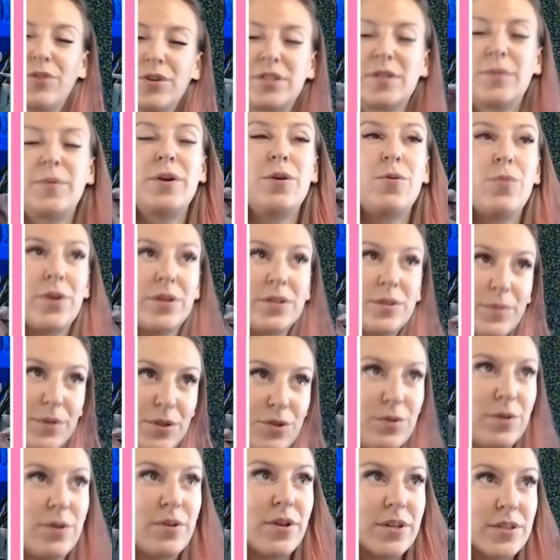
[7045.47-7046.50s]
somebody who wants to be
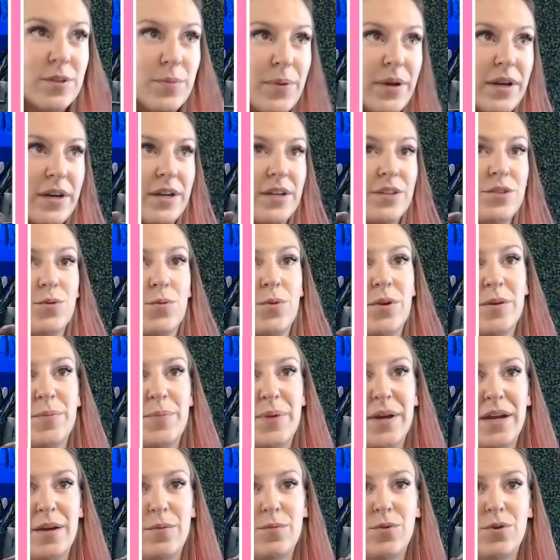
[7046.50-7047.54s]
doing lots of paint nights or want to
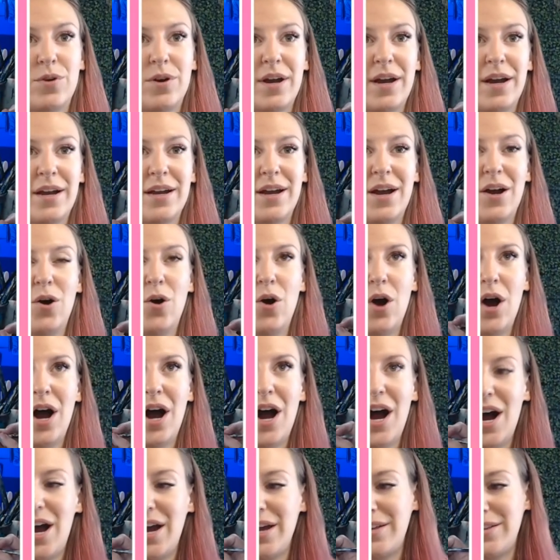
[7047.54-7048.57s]
paint more, I
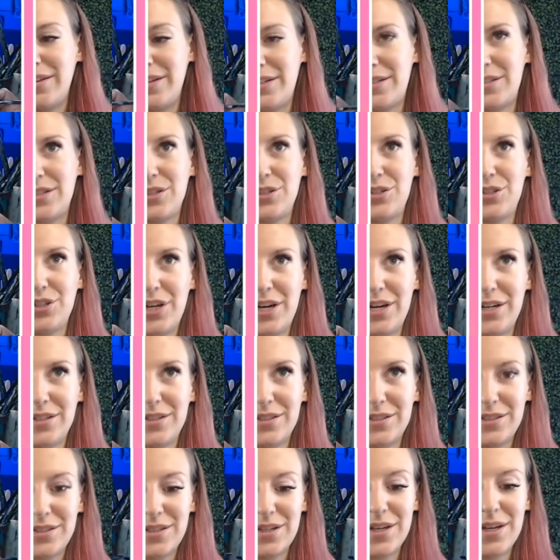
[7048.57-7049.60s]
highly
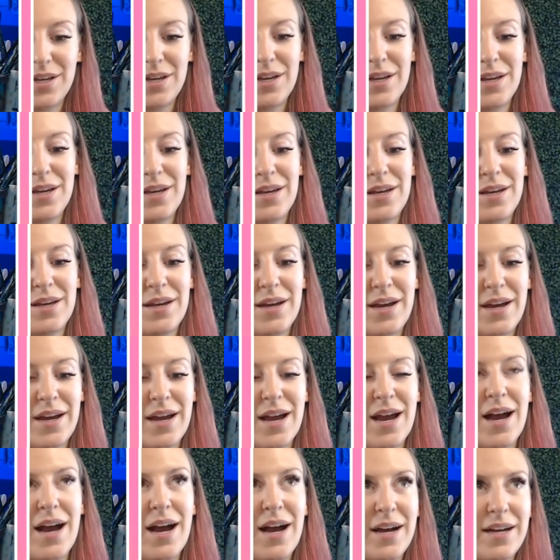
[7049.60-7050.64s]
suggest
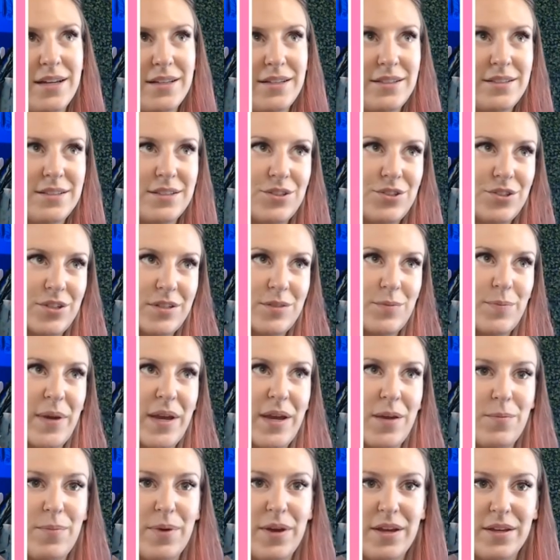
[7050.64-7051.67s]

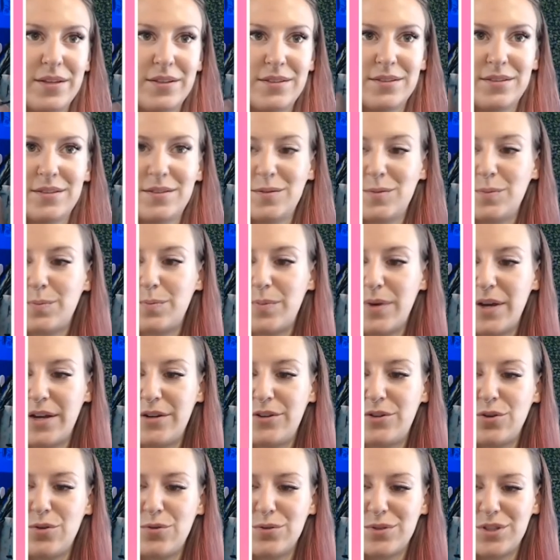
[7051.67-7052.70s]
paint pens. I
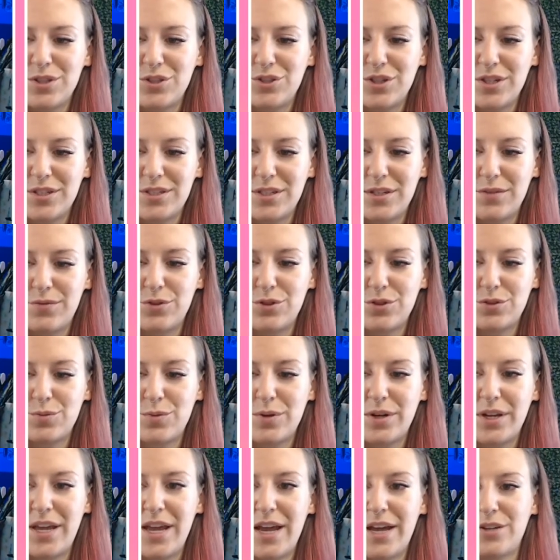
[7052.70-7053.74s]
don't suggest it if you just
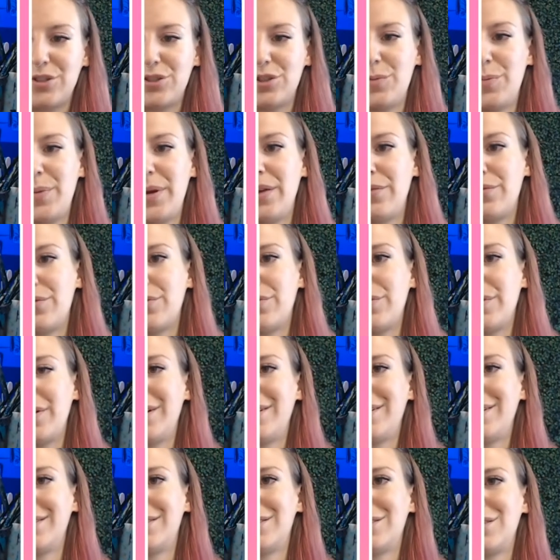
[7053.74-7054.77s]
want to casually paint for
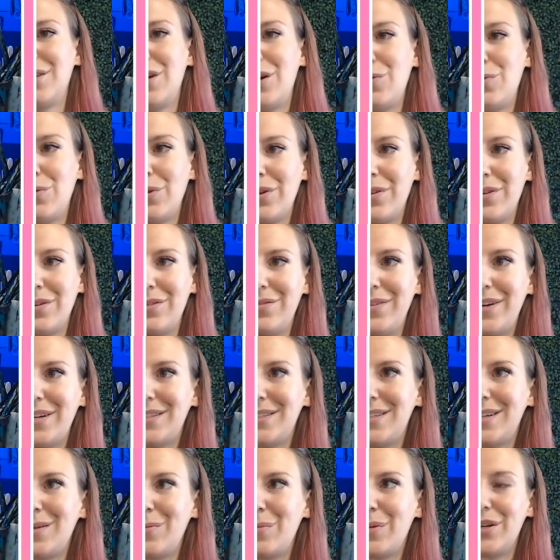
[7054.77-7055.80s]
fun. It's not worth
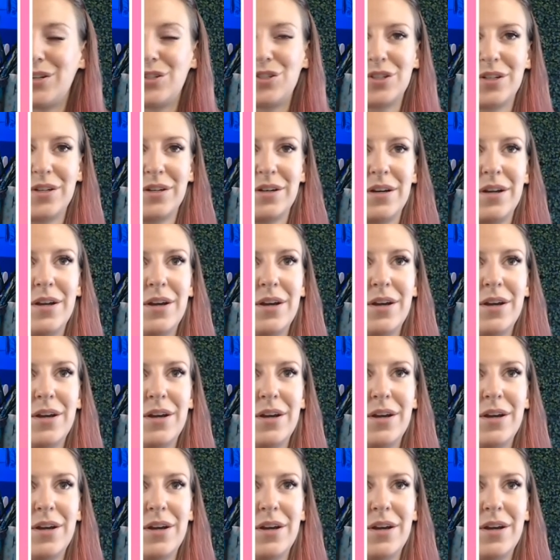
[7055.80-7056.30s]
investing a bunch in